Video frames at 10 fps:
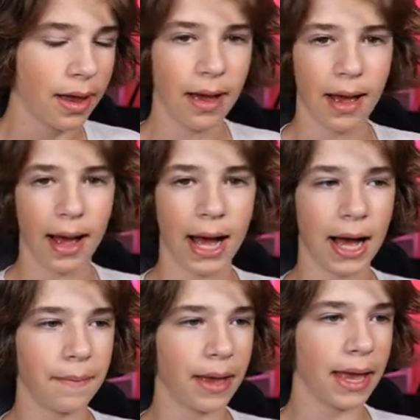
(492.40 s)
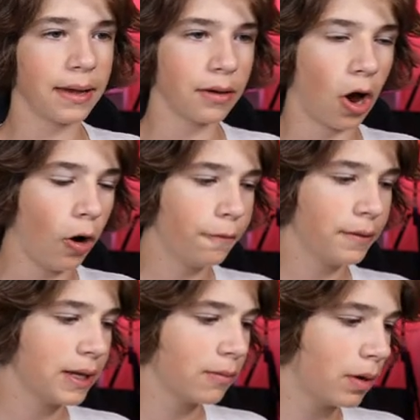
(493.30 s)
Um, and
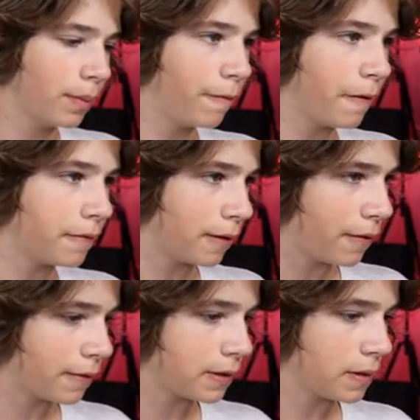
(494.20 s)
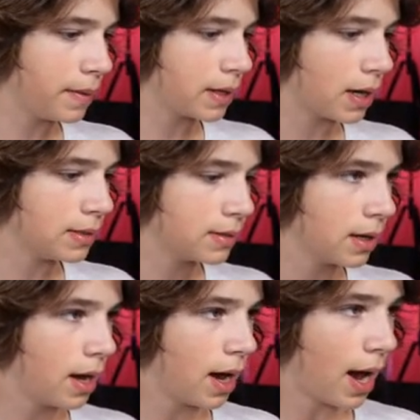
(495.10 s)
hopefully it will be 50-50 because
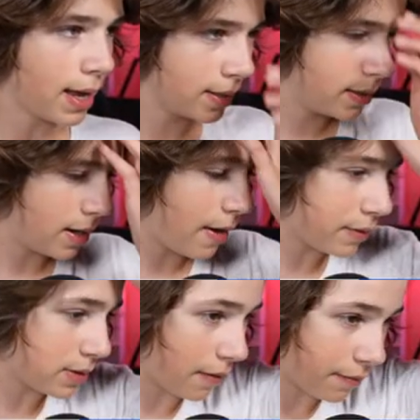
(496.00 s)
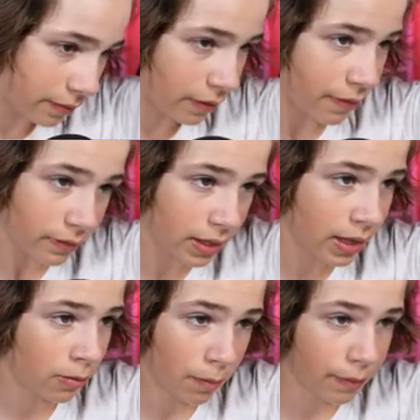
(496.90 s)
I if it's not 50-50, then it
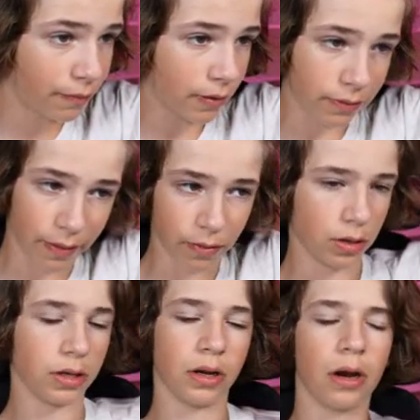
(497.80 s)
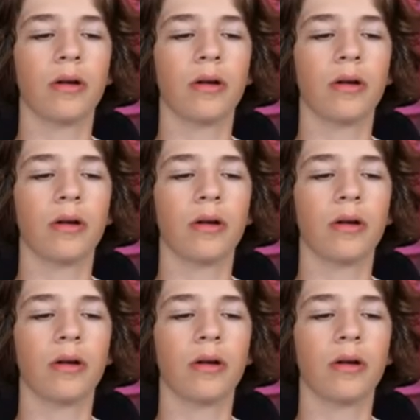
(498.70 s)
won't be fun for everyone, you know?